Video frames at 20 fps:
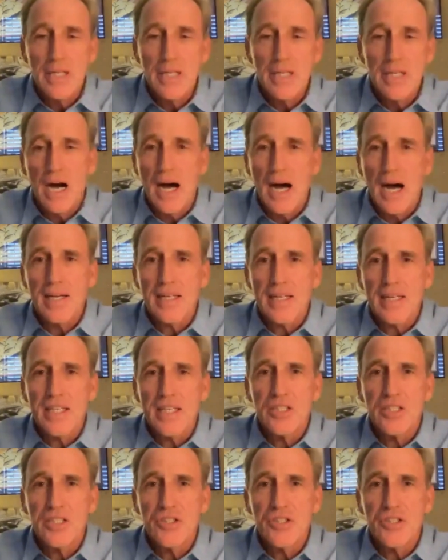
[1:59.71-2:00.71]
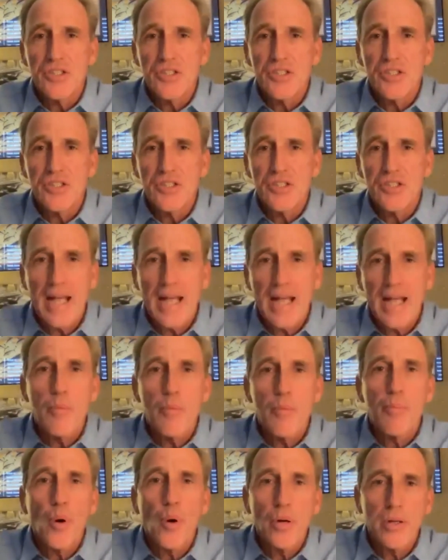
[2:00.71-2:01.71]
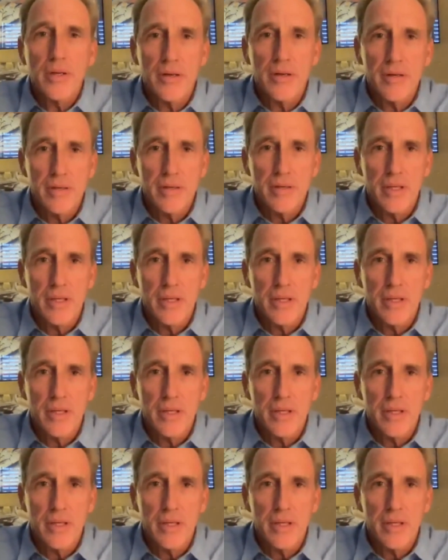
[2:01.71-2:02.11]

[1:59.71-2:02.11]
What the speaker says: considering how important